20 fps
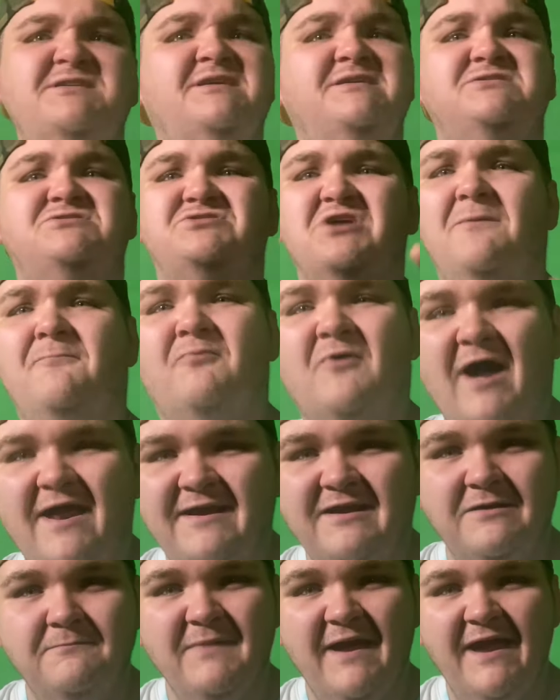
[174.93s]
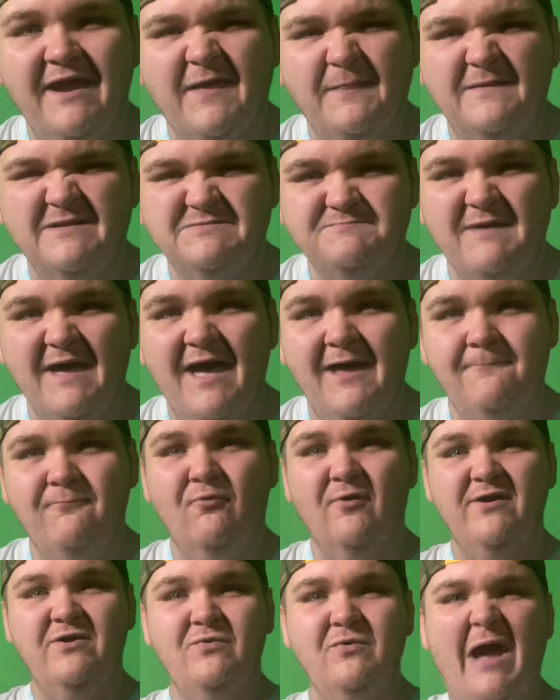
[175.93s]
going to jump right into making this bad
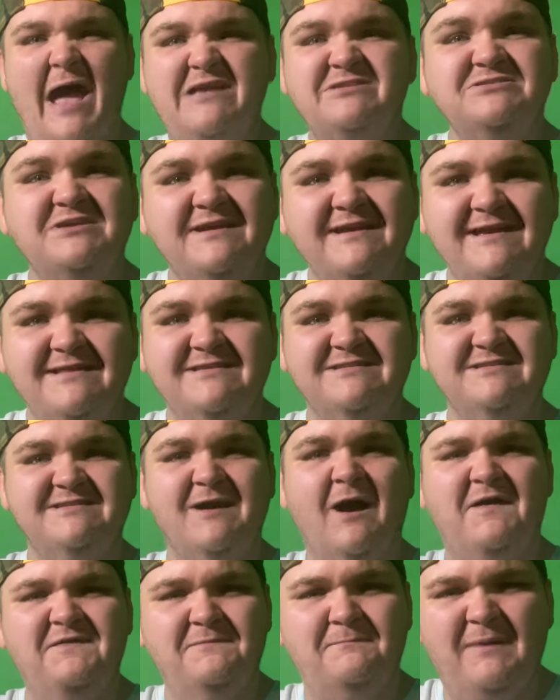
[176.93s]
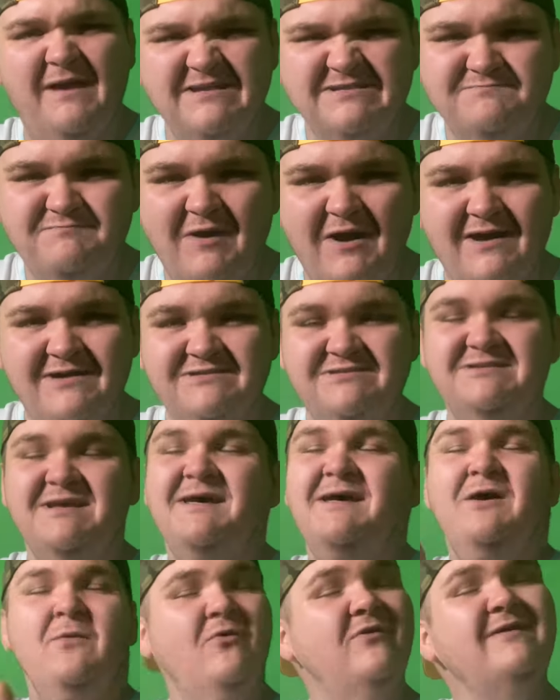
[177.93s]
boy. You guys are going to get to see all the best parts
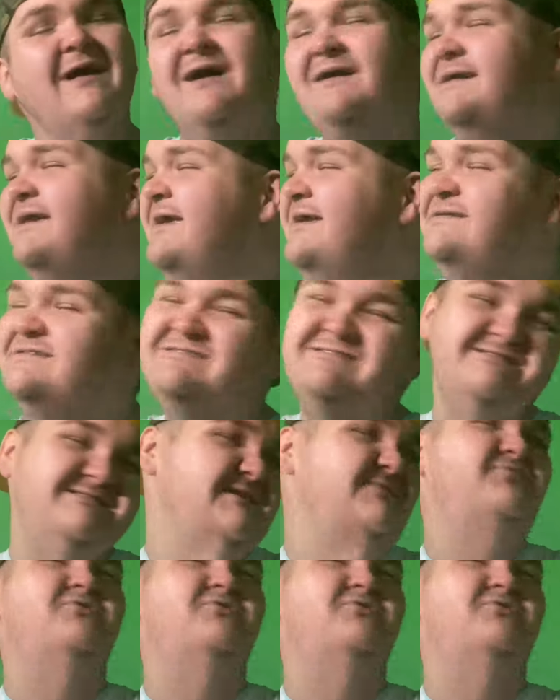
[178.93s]
without needing to sit